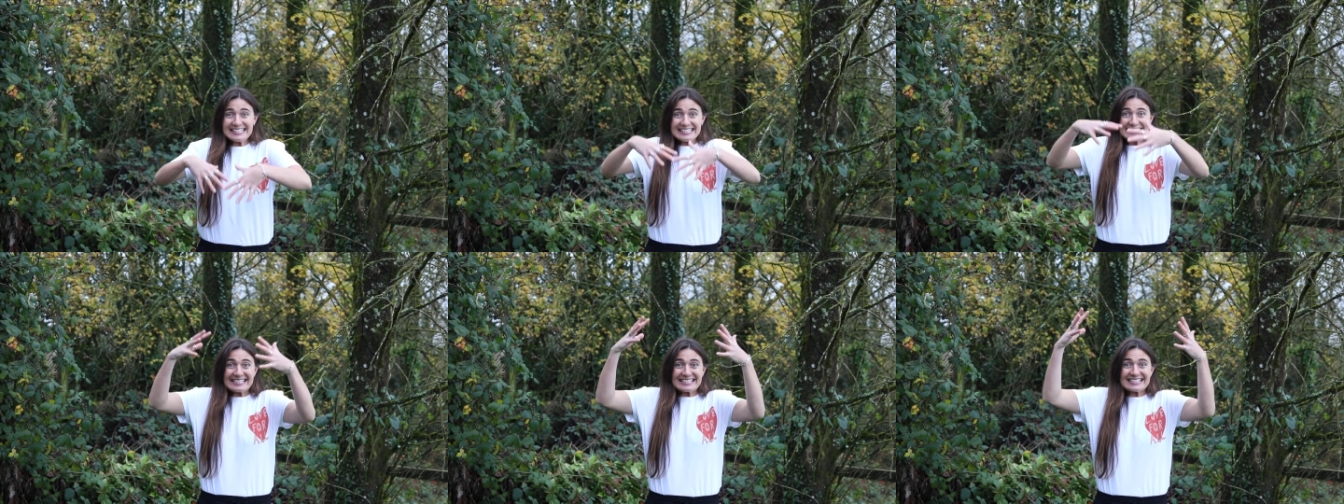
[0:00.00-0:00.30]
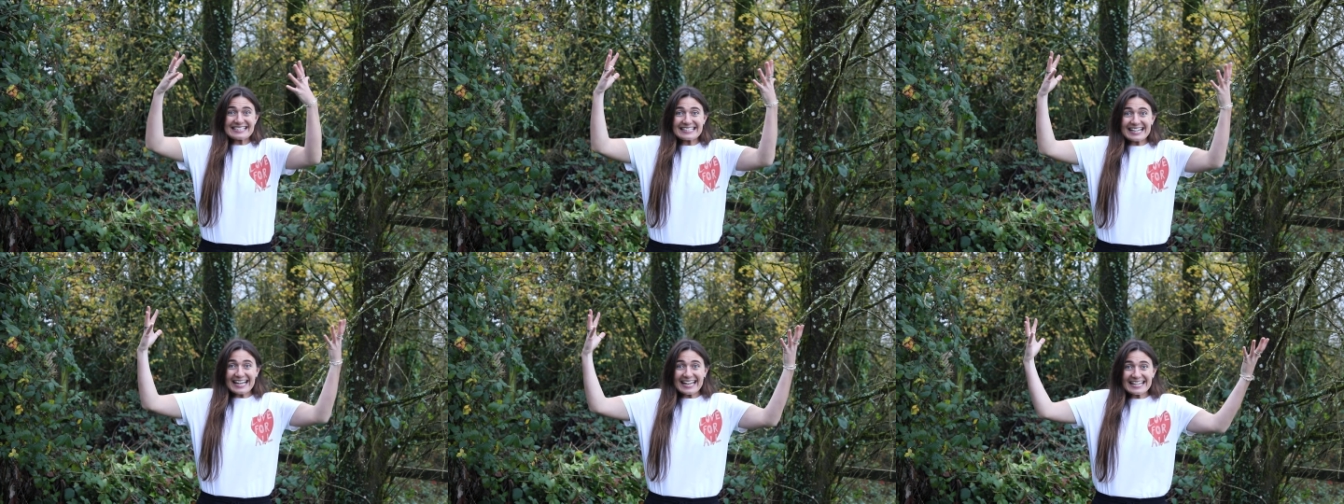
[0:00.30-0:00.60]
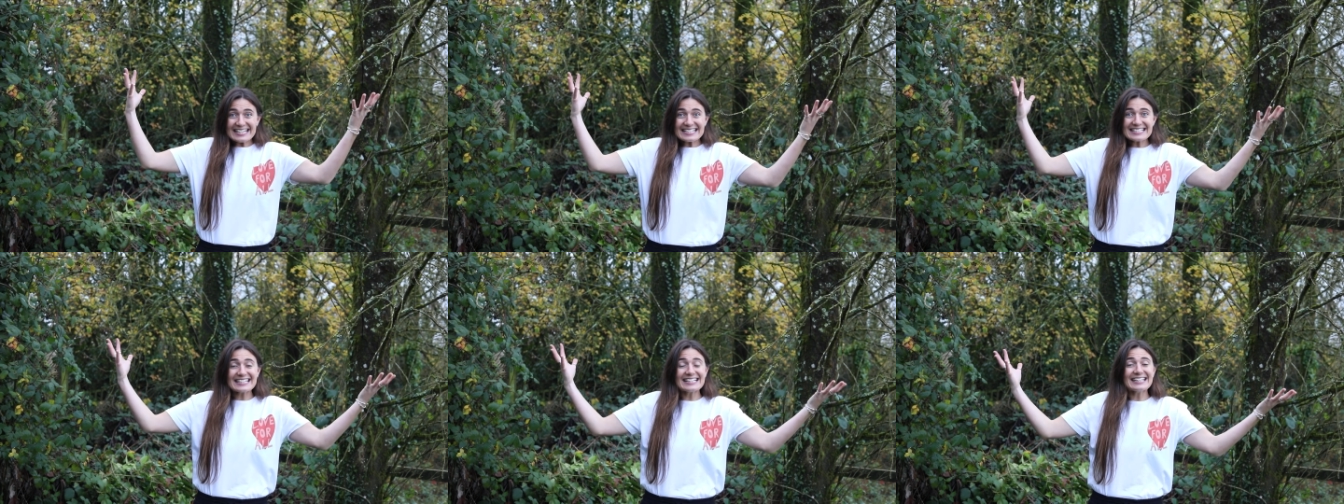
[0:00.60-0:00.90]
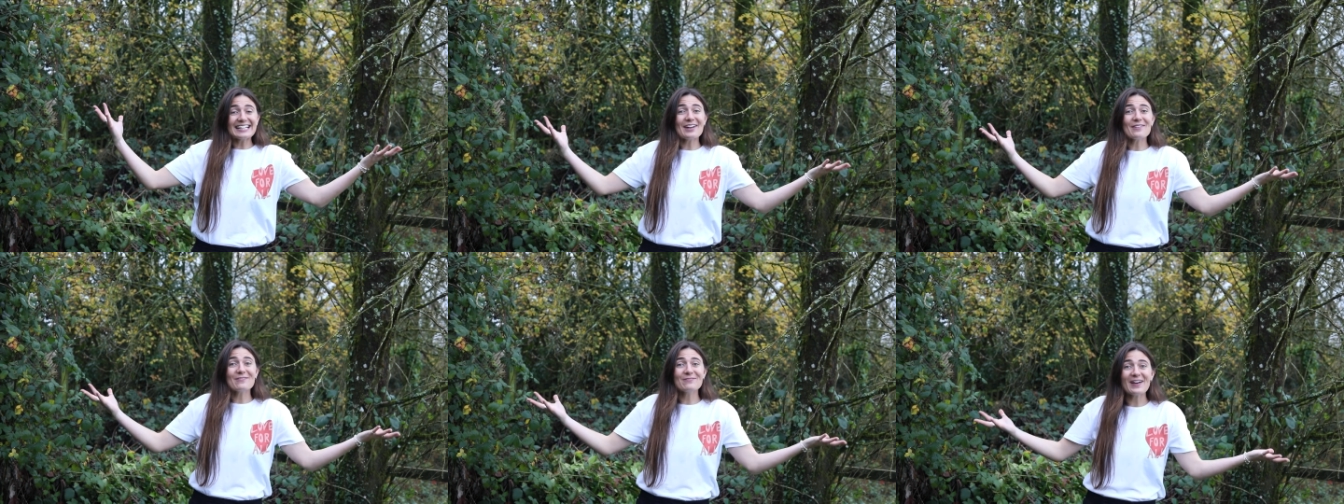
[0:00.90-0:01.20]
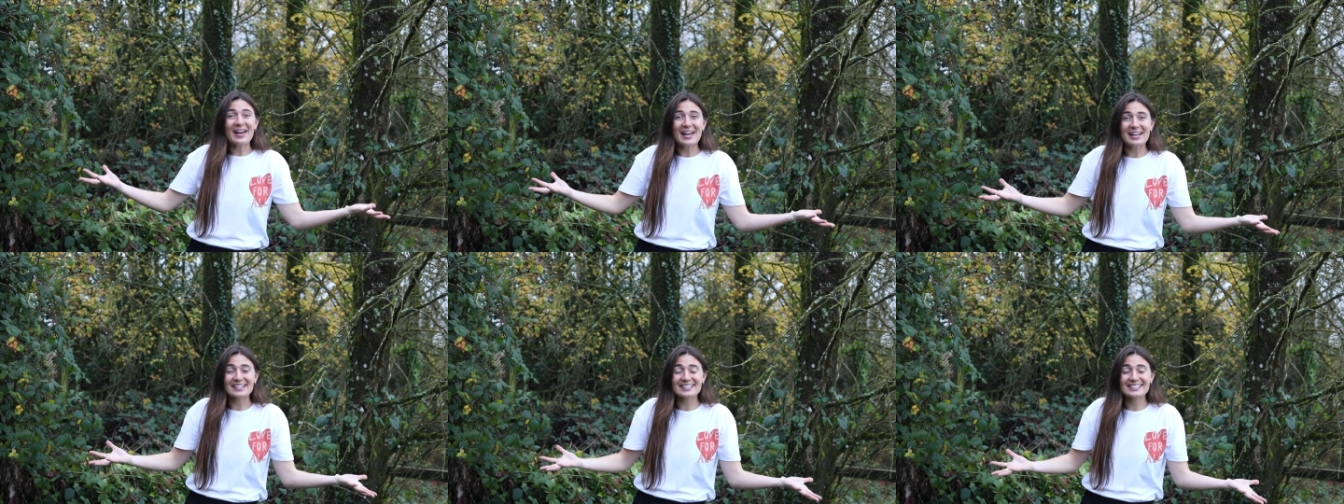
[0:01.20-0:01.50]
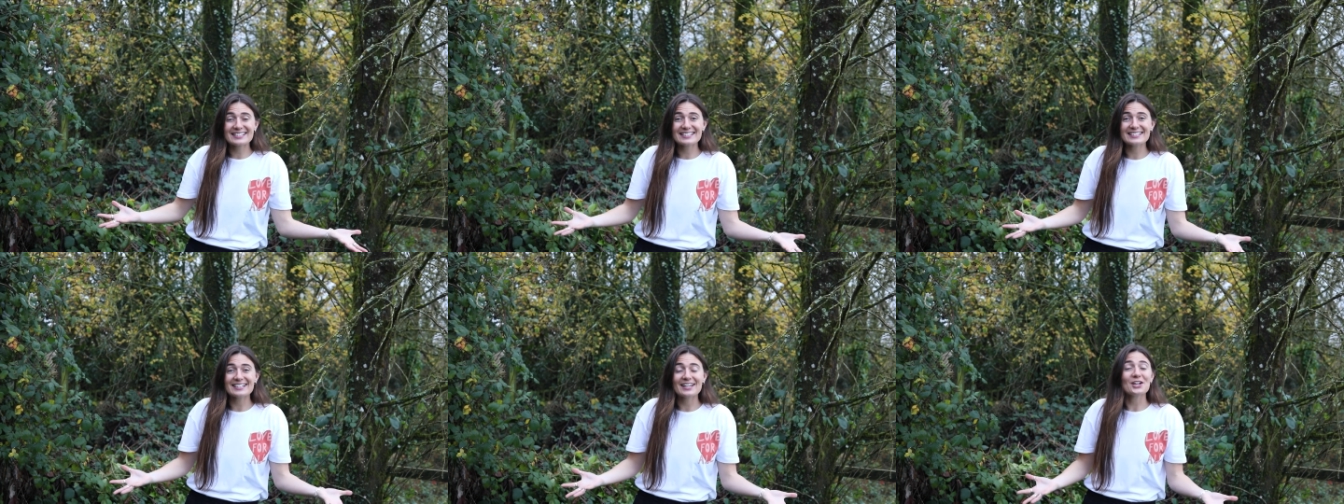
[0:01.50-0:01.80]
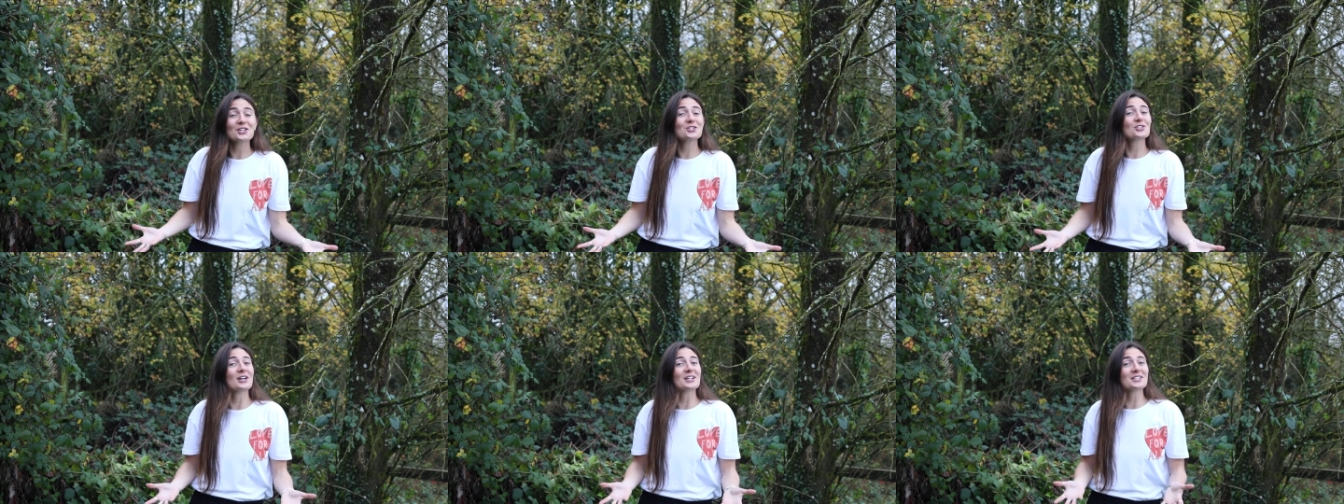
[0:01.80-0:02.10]
cascading effects,
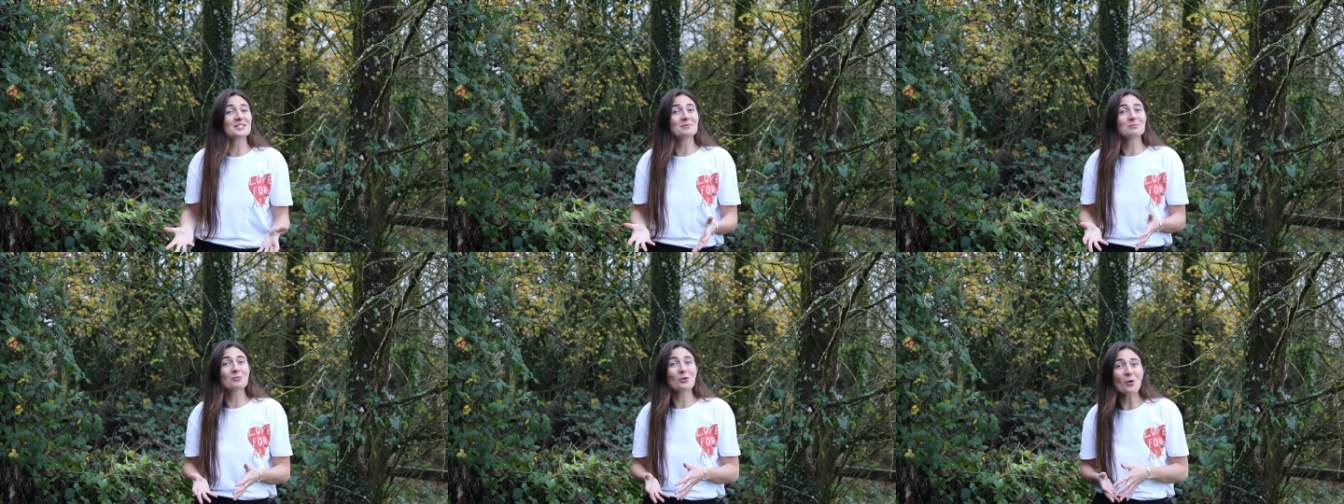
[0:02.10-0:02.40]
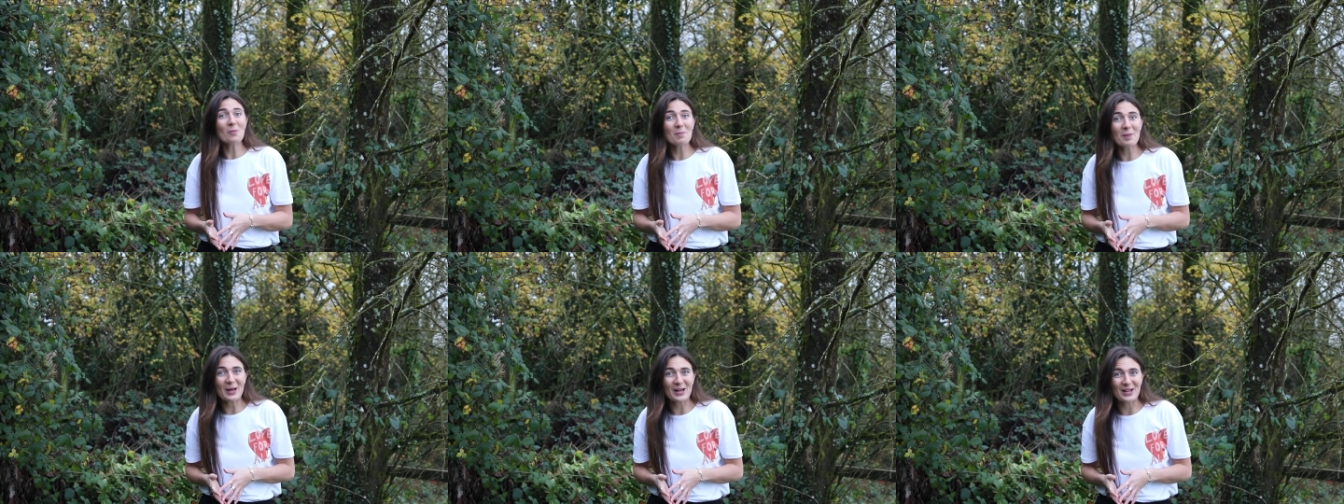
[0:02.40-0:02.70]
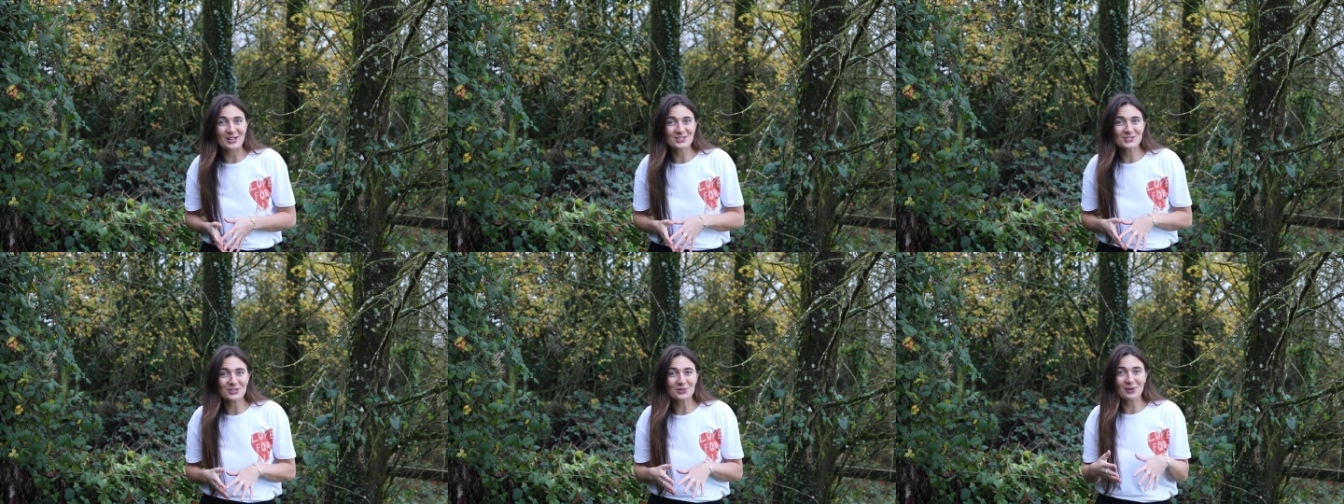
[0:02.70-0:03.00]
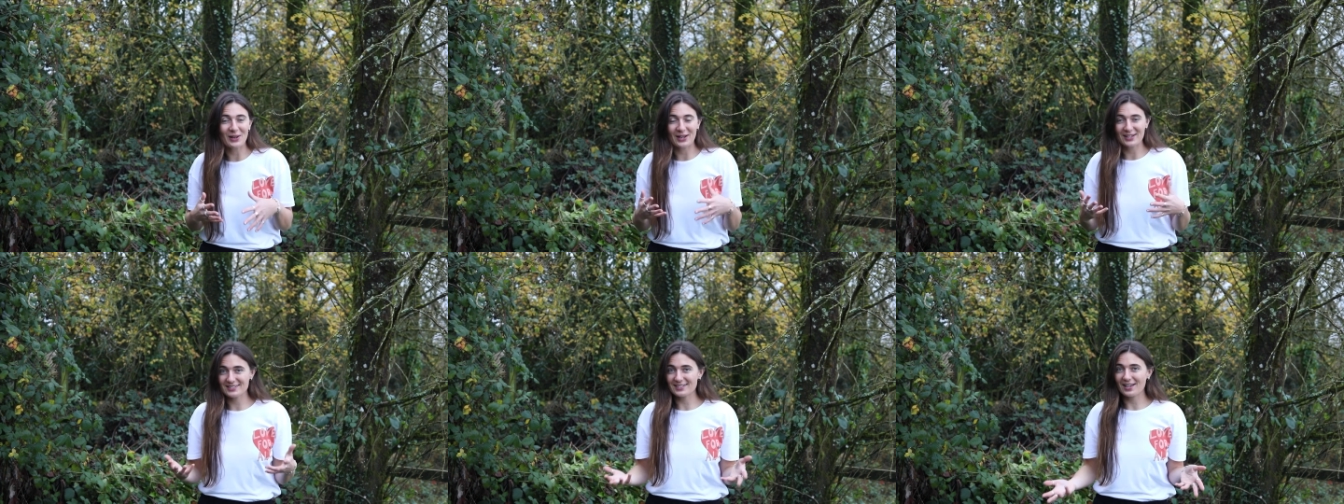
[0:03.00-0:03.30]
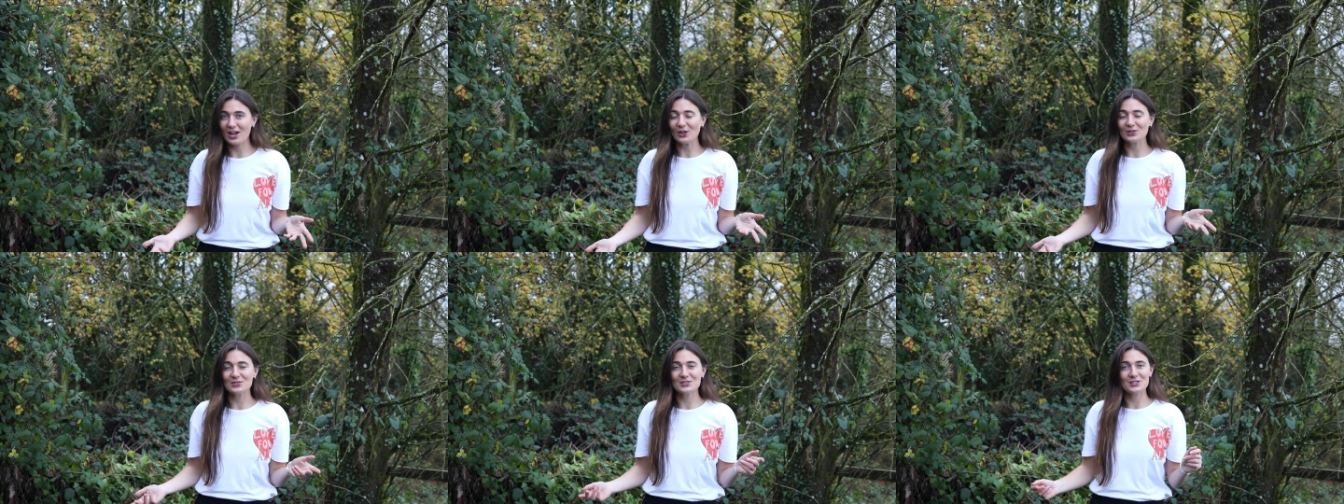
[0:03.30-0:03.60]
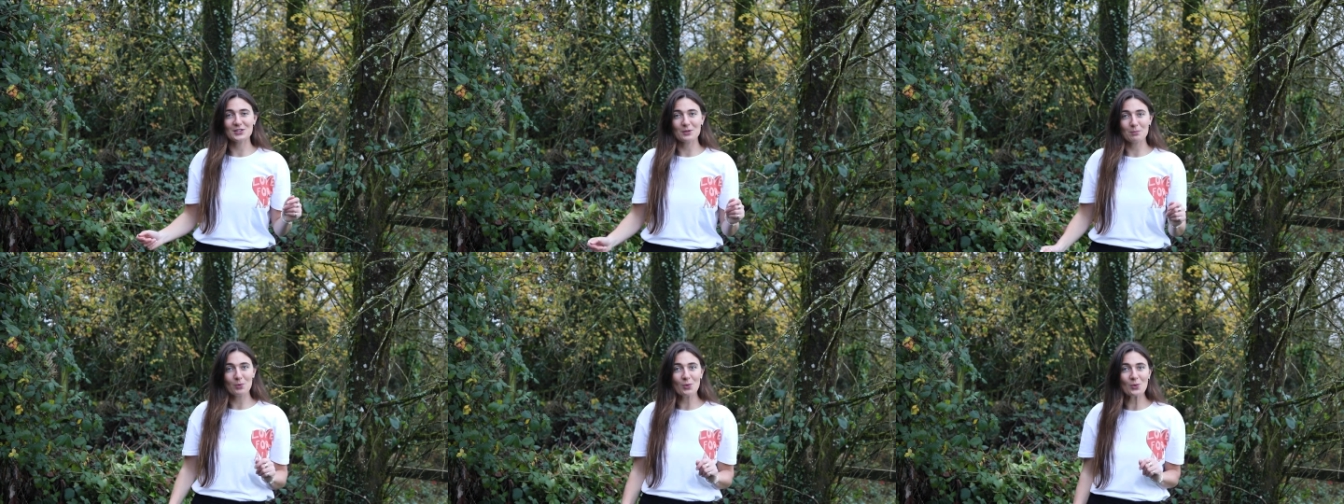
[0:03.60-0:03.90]
attracting more birds who like to hunt in the